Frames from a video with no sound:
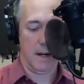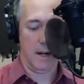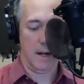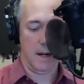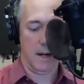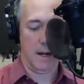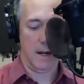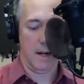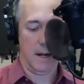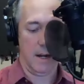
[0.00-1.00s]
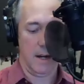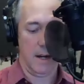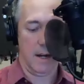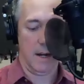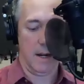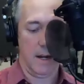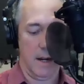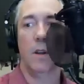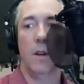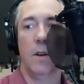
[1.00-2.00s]
#RoomFoam.
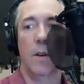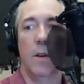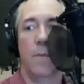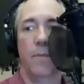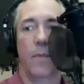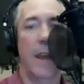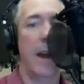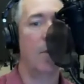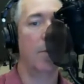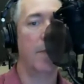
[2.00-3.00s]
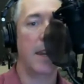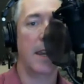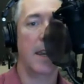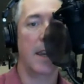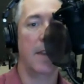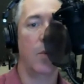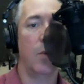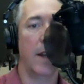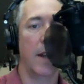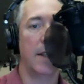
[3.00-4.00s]
So that will be if
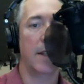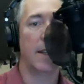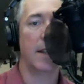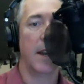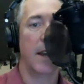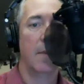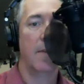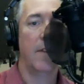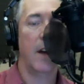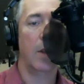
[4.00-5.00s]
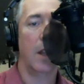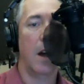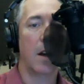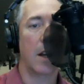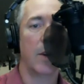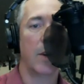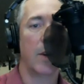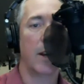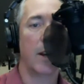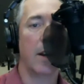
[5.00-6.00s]
you want to follow along on
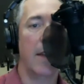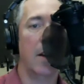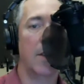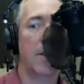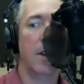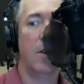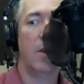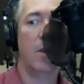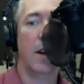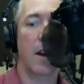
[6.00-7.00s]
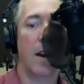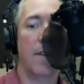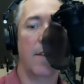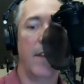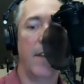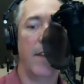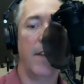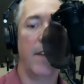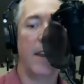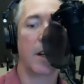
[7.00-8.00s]
Twitter, and then also on our
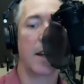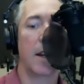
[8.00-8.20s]
Facebook